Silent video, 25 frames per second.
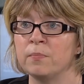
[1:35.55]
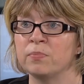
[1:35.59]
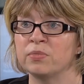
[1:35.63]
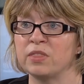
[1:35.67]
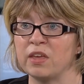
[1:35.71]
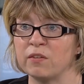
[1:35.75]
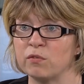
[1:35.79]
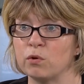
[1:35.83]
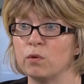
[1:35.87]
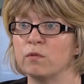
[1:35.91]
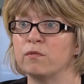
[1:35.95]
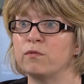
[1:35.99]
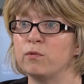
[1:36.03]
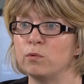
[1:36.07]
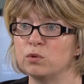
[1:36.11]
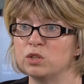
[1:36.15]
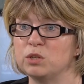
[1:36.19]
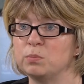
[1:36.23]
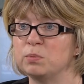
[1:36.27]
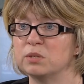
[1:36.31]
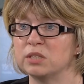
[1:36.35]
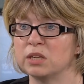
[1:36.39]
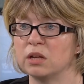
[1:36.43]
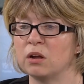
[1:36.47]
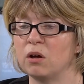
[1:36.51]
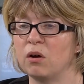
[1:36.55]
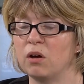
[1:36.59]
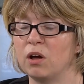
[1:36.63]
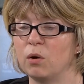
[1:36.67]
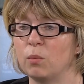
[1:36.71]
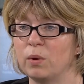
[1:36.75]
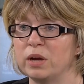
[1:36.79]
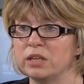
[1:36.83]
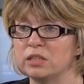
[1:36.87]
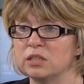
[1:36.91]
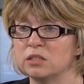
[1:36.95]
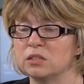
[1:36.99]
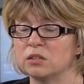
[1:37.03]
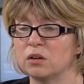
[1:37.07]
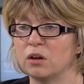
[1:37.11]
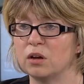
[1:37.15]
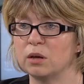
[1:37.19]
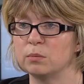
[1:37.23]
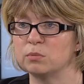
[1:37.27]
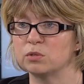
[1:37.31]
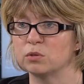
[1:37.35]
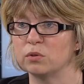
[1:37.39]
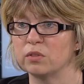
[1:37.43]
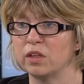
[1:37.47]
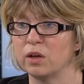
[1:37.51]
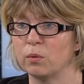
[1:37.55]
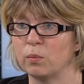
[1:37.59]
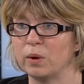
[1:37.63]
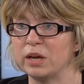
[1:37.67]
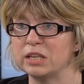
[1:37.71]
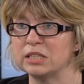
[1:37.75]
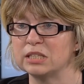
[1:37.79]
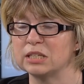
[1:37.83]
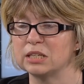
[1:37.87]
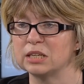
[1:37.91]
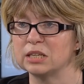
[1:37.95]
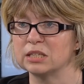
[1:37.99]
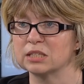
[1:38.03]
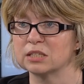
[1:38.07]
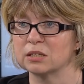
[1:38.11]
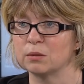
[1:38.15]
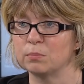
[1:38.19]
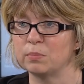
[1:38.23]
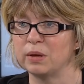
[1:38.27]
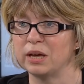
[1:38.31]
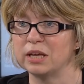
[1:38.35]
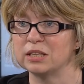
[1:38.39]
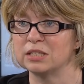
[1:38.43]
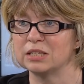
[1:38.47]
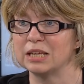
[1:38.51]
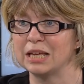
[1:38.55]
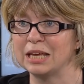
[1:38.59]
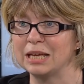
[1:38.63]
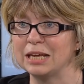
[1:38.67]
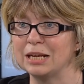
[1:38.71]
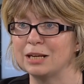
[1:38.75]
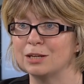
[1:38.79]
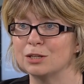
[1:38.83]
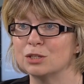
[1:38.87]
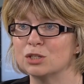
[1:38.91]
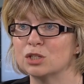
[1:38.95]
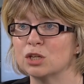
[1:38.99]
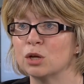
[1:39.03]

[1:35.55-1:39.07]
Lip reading: they've got 40% higher waiting times on their waiting list compared to England.